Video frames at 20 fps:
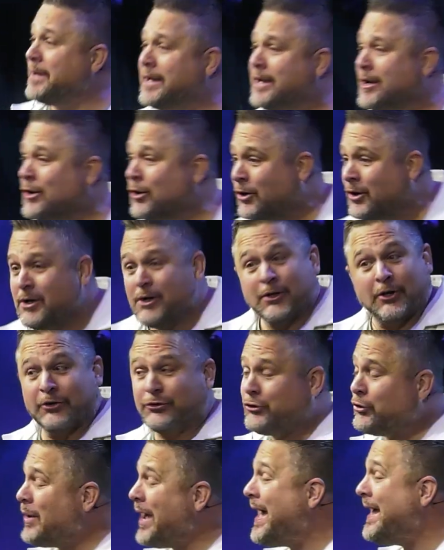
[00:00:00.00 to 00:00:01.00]
a meal
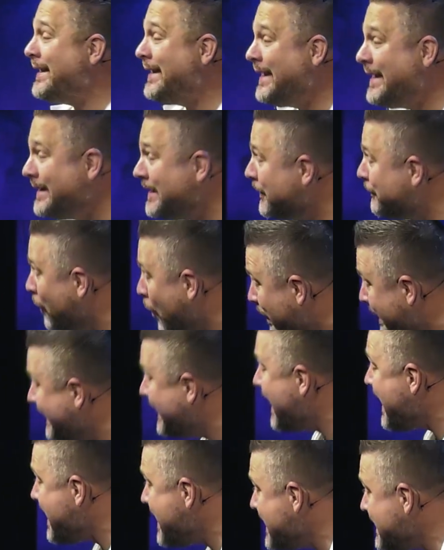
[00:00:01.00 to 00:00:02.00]
because you hadn't eaten in
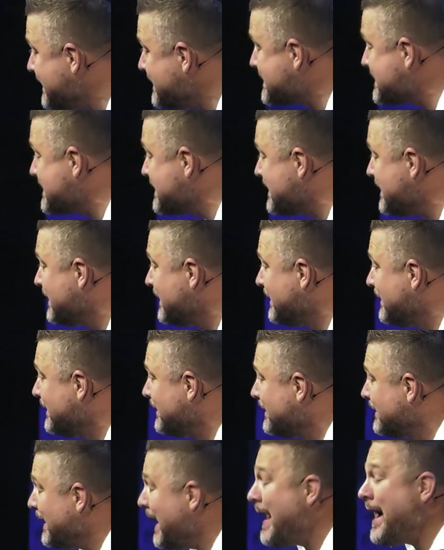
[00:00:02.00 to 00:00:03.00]
40 days.
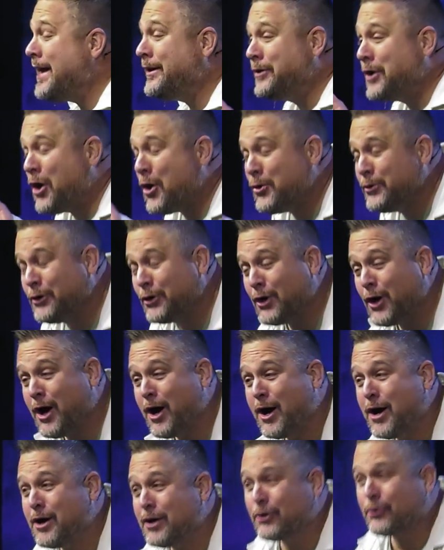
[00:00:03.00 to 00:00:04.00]
I know you're
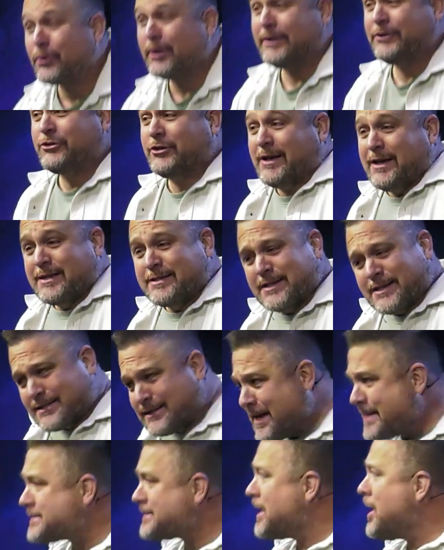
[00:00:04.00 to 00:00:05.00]
hungry,
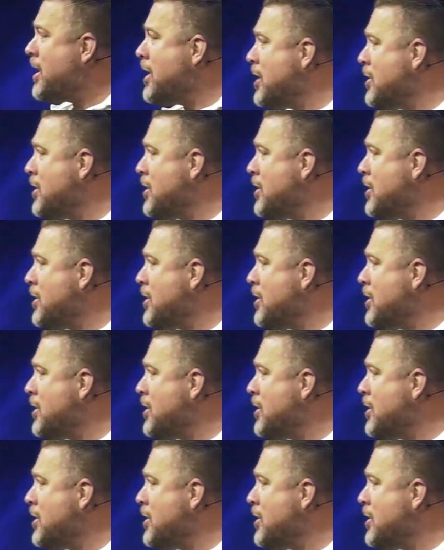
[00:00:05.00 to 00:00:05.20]
Jesus. Let's go.